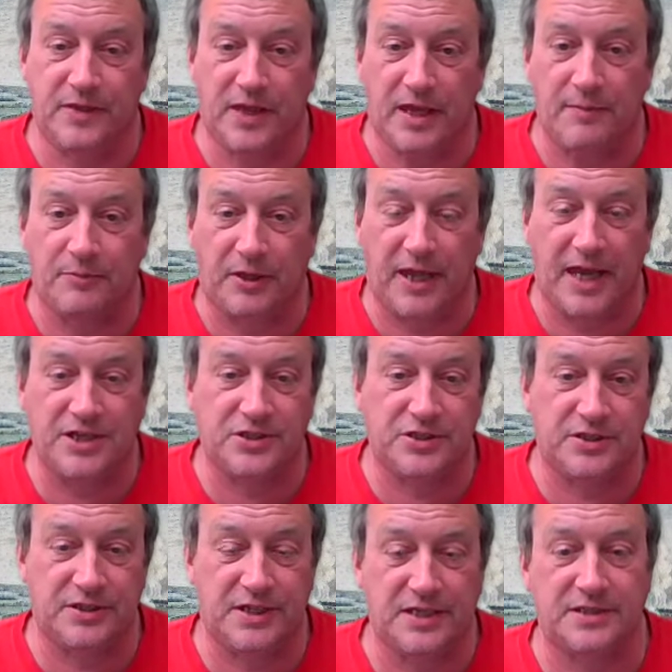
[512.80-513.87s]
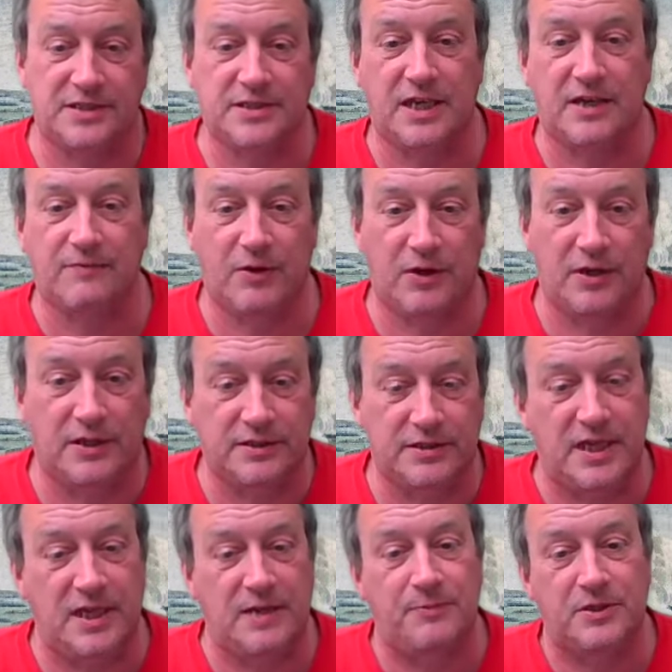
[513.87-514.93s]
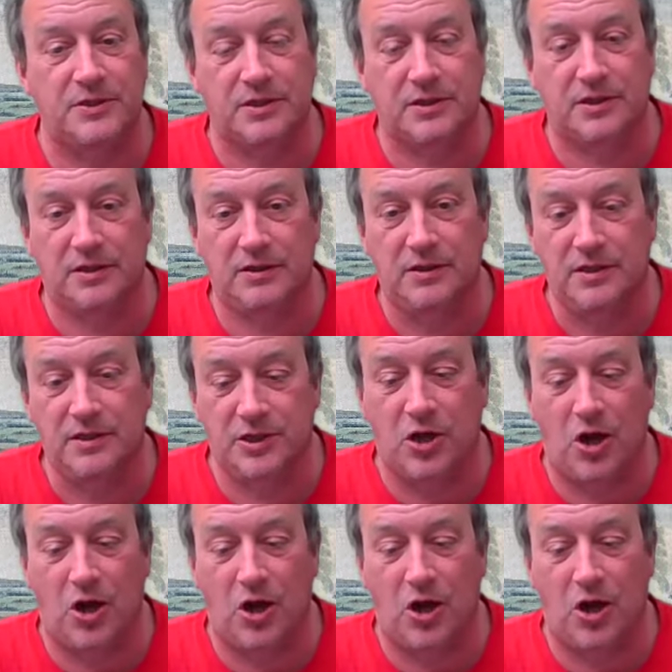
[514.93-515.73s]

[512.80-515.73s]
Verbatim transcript: the implication that doesn't sink very deep into the